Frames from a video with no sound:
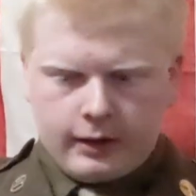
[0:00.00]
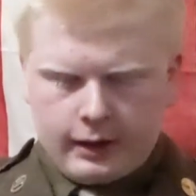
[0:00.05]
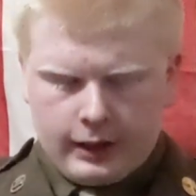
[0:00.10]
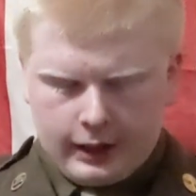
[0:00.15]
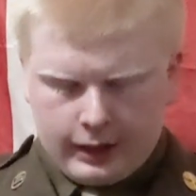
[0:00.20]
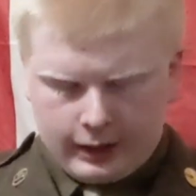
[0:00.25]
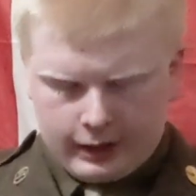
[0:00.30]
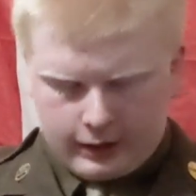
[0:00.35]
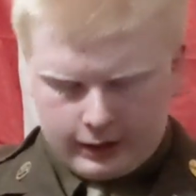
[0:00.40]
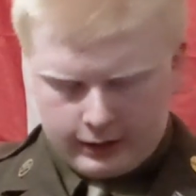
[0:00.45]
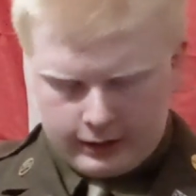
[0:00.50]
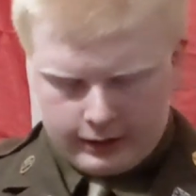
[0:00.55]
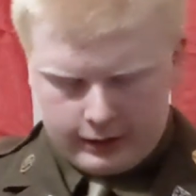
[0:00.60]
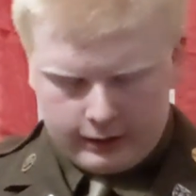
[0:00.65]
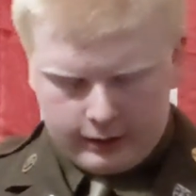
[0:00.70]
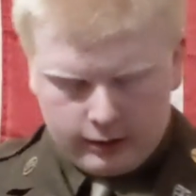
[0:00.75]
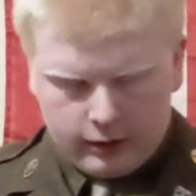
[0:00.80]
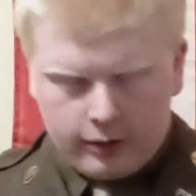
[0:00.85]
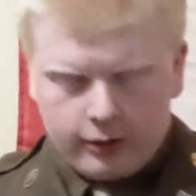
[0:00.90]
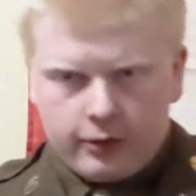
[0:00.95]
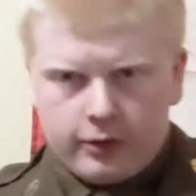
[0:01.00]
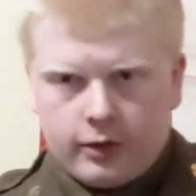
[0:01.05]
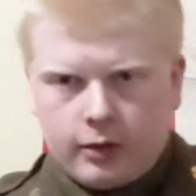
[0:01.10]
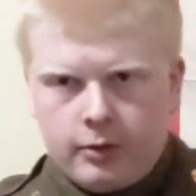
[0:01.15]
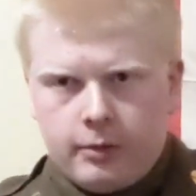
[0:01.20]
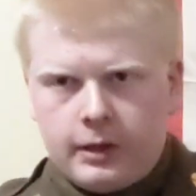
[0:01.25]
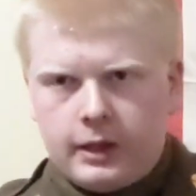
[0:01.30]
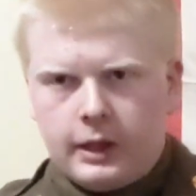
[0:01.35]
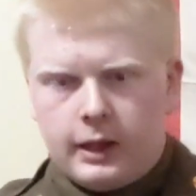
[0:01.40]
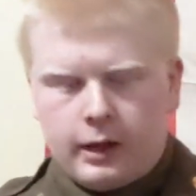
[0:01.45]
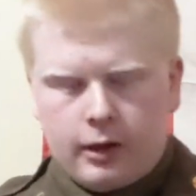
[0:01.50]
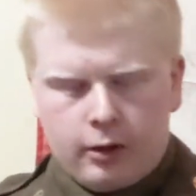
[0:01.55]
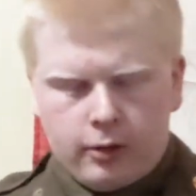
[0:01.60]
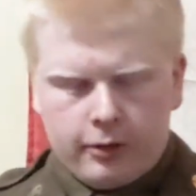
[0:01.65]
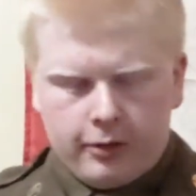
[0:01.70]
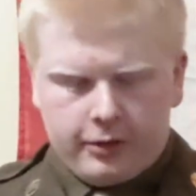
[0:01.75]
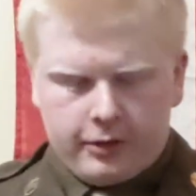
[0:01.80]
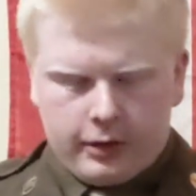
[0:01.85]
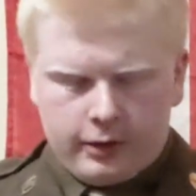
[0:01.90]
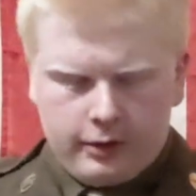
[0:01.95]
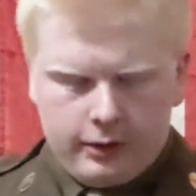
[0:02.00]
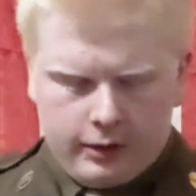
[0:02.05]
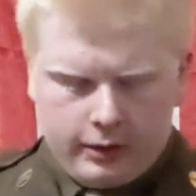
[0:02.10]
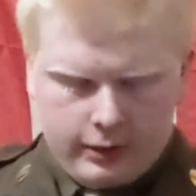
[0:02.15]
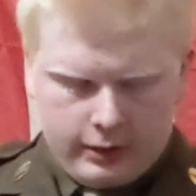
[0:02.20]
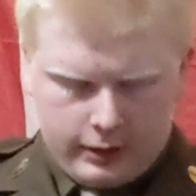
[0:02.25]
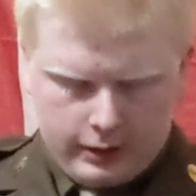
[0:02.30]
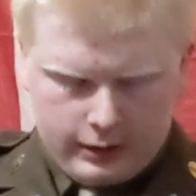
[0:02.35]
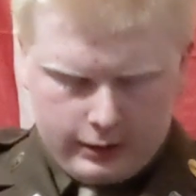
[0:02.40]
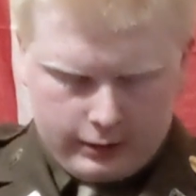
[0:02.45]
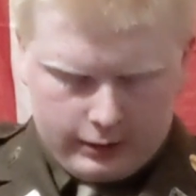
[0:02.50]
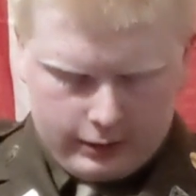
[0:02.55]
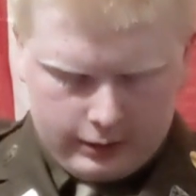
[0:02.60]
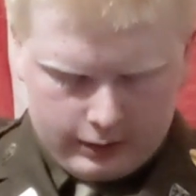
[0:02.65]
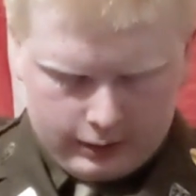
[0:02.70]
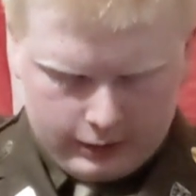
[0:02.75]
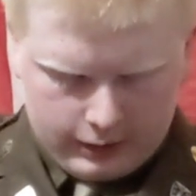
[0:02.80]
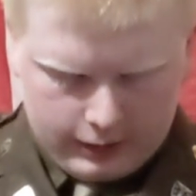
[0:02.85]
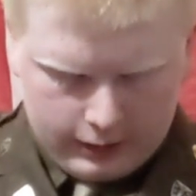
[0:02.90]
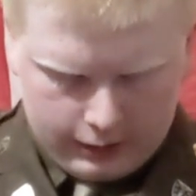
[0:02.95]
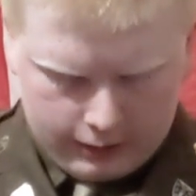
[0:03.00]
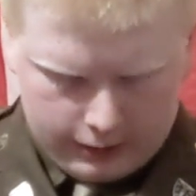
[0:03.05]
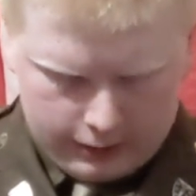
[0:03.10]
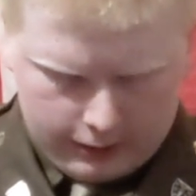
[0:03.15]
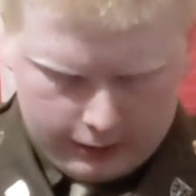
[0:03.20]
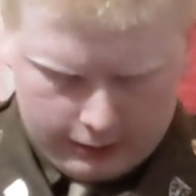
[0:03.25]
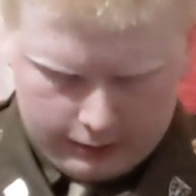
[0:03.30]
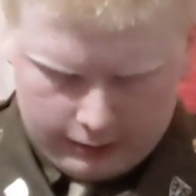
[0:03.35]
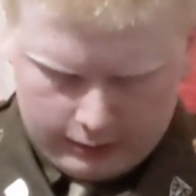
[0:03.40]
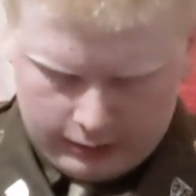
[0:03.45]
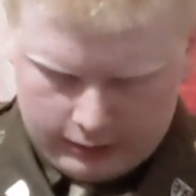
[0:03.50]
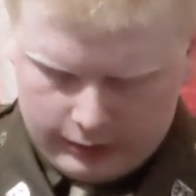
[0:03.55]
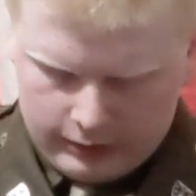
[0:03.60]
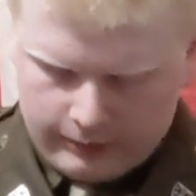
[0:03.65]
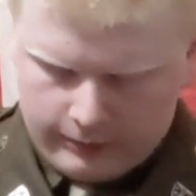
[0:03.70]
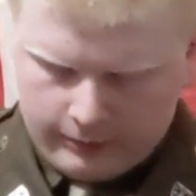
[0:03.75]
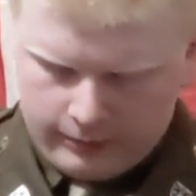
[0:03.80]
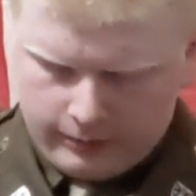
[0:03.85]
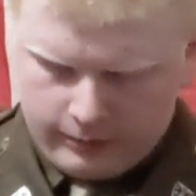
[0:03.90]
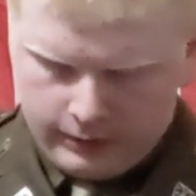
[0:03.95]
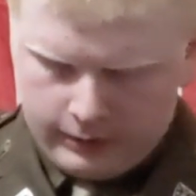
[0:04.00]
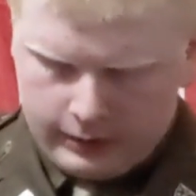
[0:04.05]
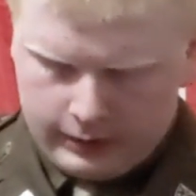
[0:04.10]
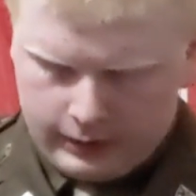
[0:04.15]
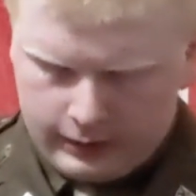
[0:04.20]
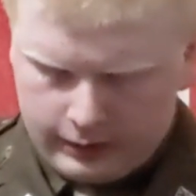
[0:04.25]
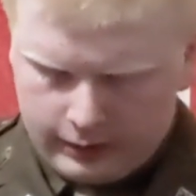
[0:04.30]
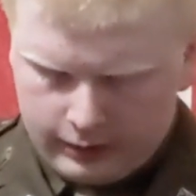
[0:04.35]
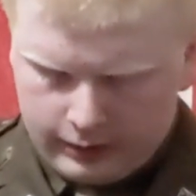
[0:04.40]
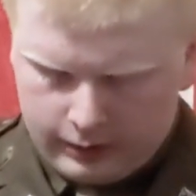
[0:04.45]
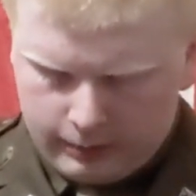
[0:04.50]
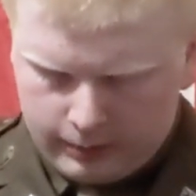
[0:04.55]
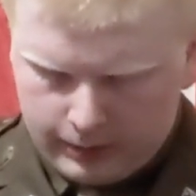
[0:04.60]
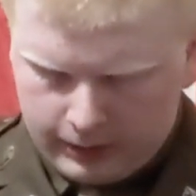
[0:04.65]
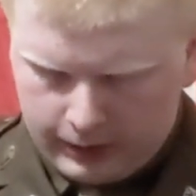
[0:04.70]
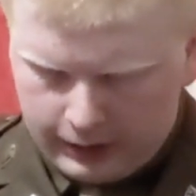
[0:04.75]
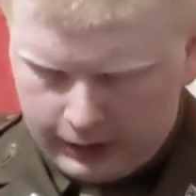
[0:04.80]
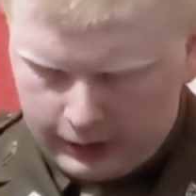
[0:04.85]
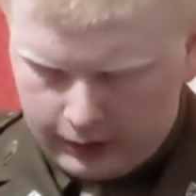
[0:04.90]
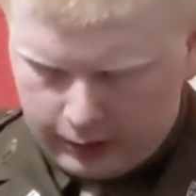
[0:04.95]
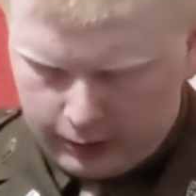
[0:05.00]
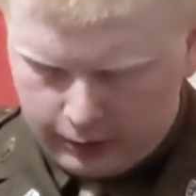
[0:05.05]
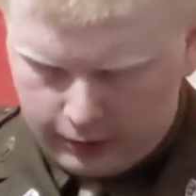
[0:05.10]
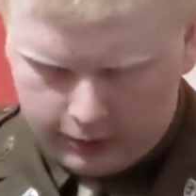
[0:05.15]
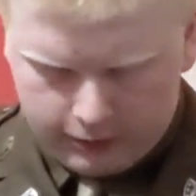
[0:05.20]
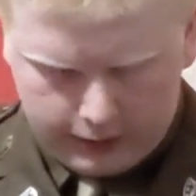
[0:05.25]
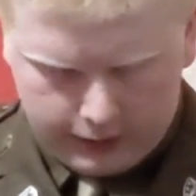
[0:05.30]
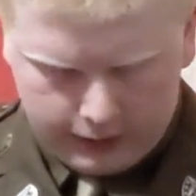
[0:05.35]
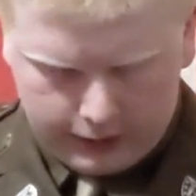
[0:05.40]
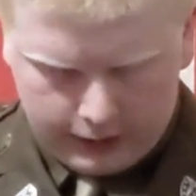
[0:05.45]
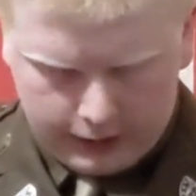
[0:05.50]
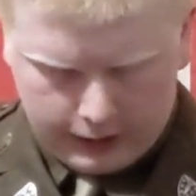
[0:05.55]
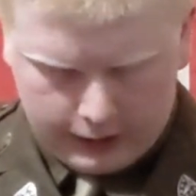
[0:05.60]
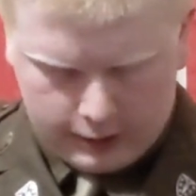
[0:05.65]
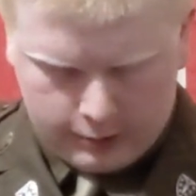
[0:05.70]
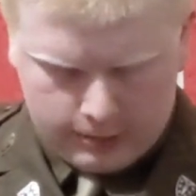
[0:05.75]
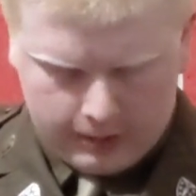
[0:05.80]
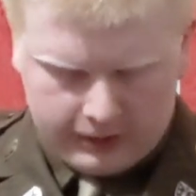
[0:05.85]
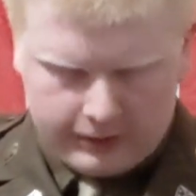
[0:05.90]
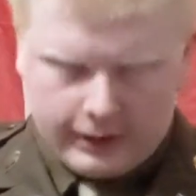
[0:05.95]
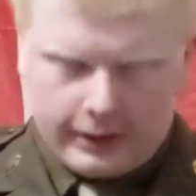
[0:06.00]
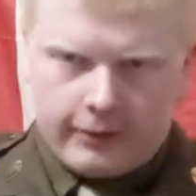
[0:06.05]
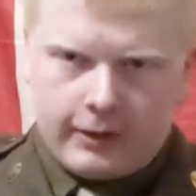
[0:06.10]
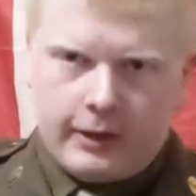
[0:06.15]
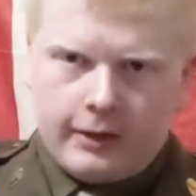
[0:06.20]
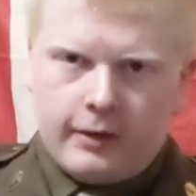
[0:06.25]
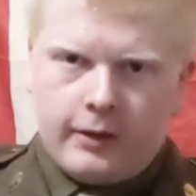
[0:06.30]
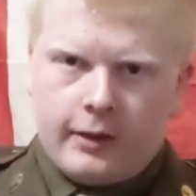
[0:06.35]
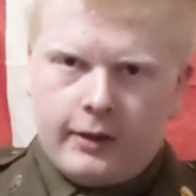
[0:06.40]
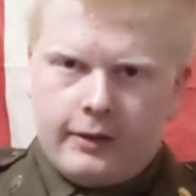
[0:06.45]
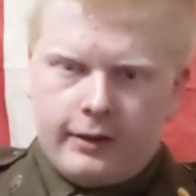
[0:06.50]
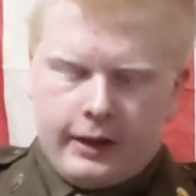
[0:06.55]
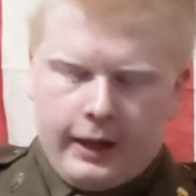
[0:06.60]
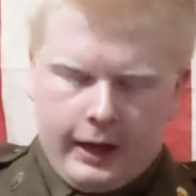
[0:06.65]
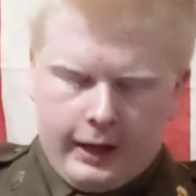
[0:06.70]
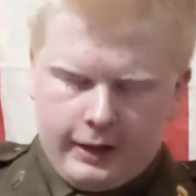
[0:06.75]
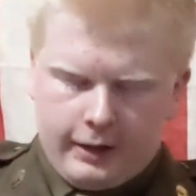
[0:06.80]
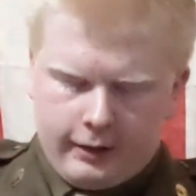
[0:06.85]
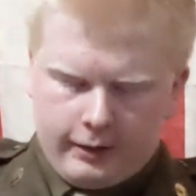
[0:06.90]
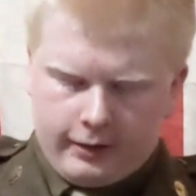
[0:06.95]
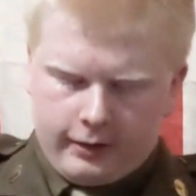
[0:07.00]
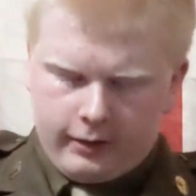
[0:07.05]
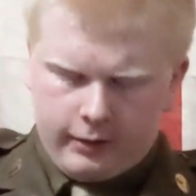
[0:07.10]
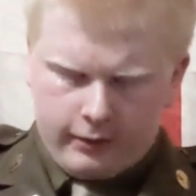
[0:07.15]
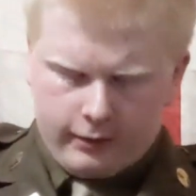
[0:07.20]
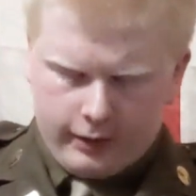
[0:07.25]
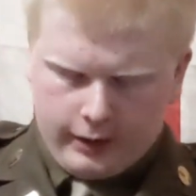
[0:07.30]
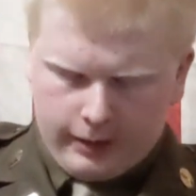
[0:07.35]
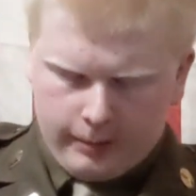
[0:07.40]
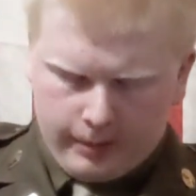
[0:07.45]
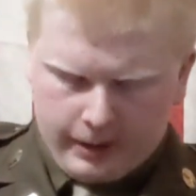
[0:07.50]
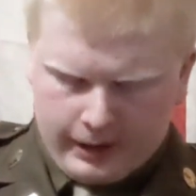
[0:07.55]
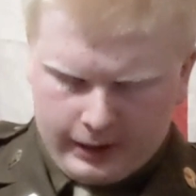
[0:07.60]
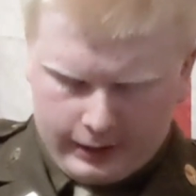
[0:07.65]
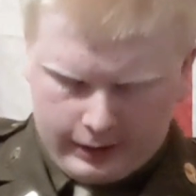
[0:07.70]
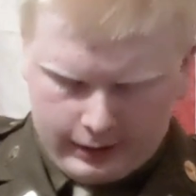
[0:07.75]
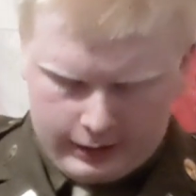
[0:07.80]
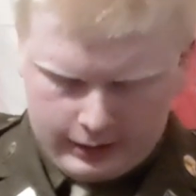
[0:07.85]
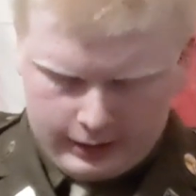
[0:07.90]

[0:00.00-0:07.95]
And also in the holster, it looks, putting it in the holster, I gotta engage one safety so the slide doesn't slide back.